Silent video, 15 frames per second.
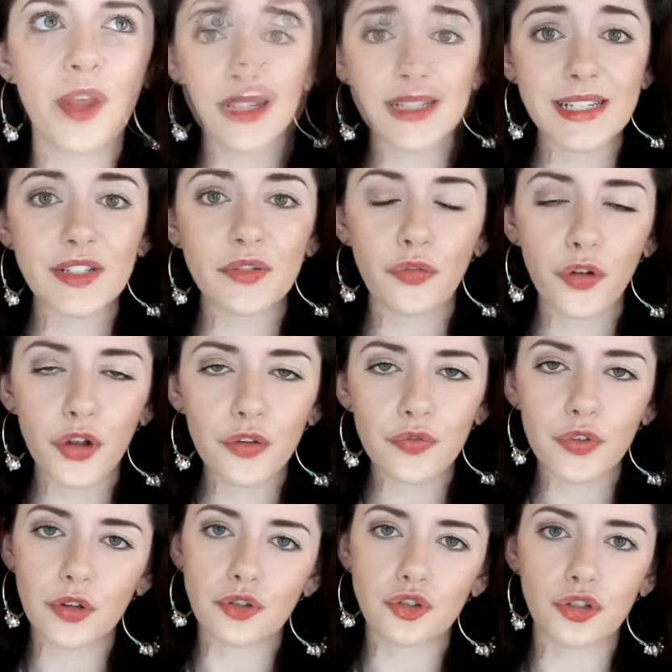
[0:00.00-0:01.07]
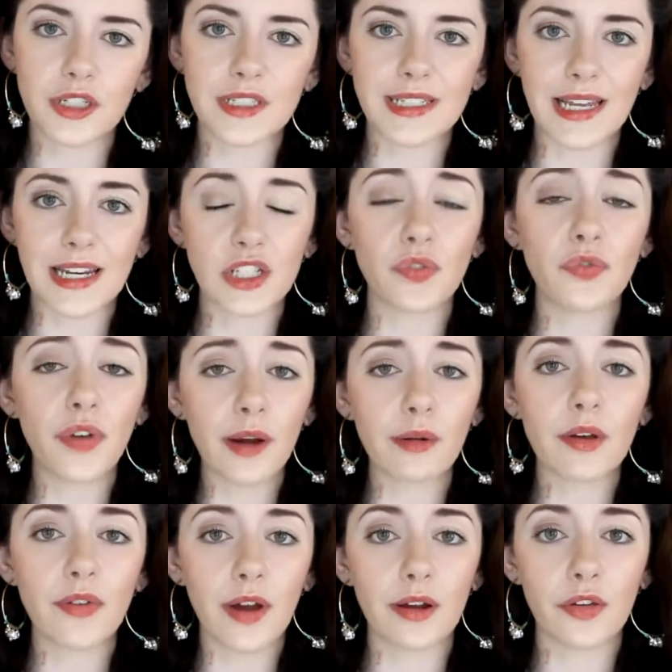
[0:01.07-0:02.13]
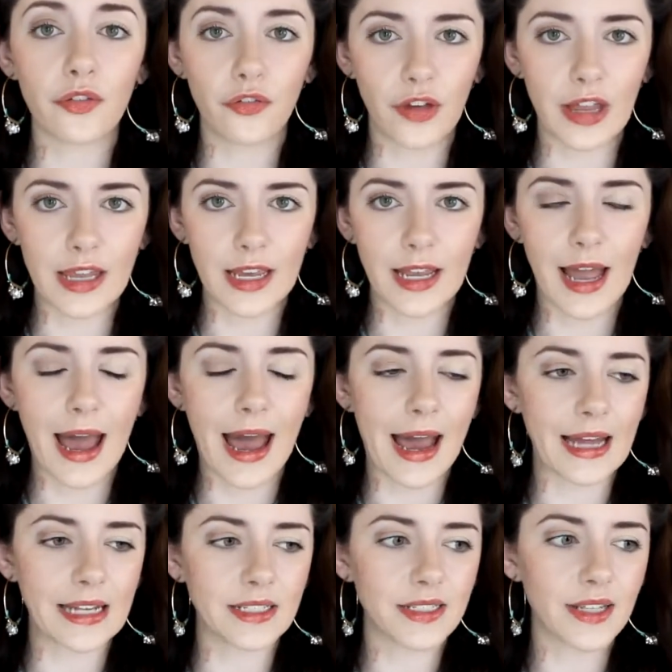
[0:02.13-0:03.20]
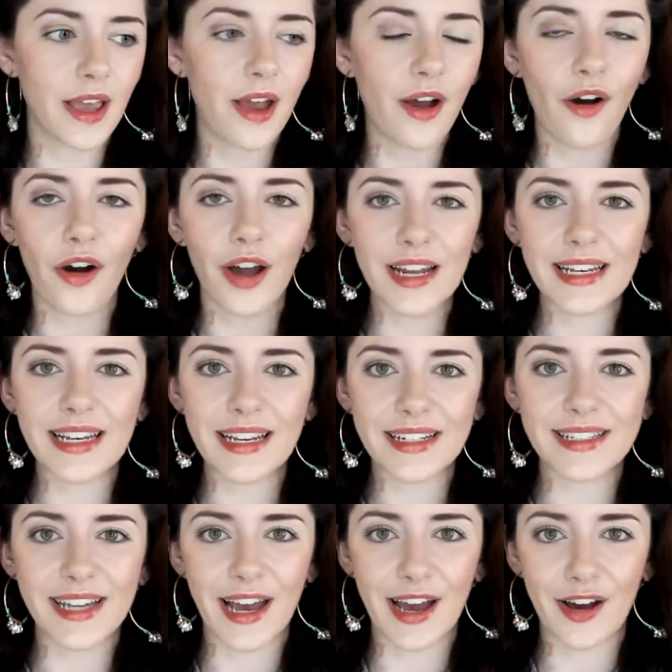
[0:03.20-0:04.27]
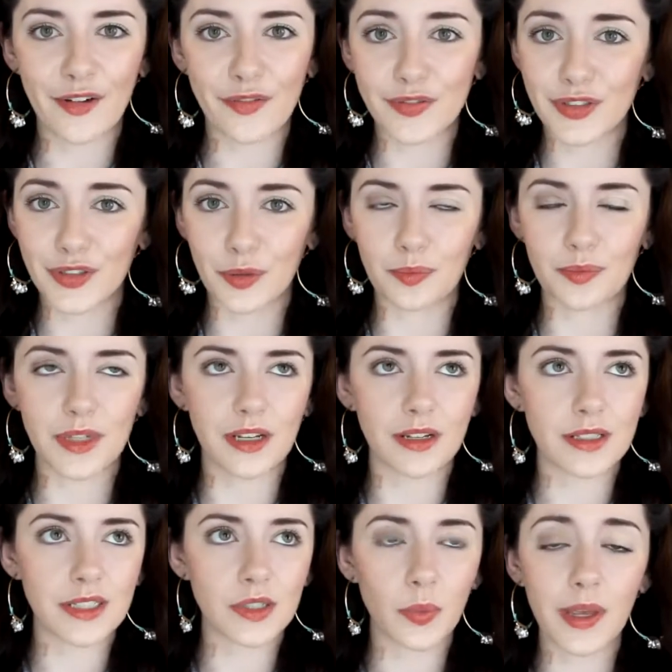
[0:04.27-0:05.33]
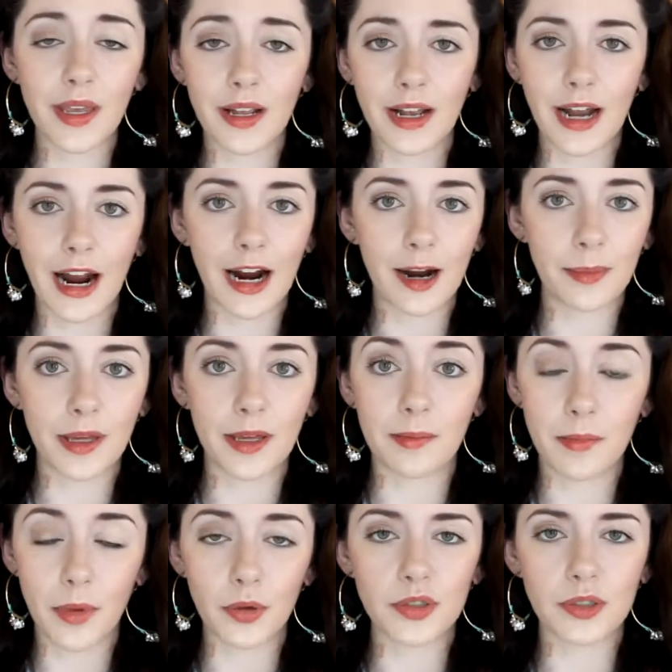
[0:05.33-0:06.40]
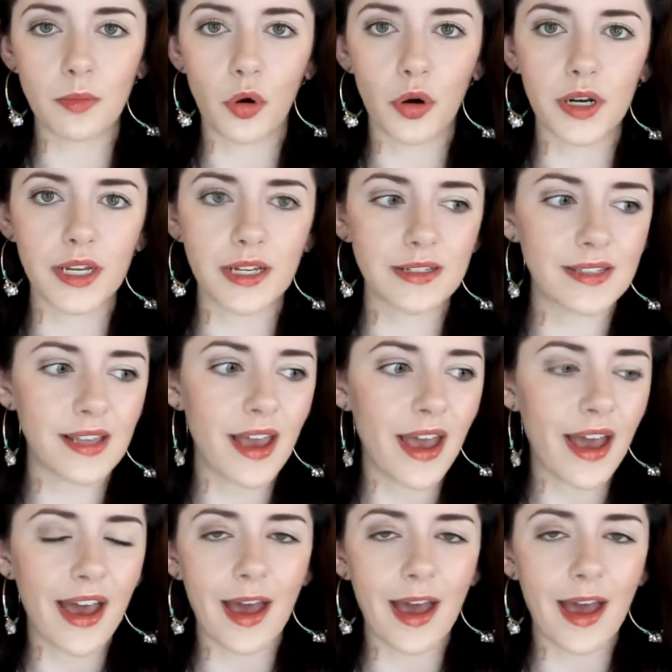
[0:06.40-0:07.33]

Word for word: This is full of nutrients and it's very, very filling, and I need to have something sweet and carby most mornings.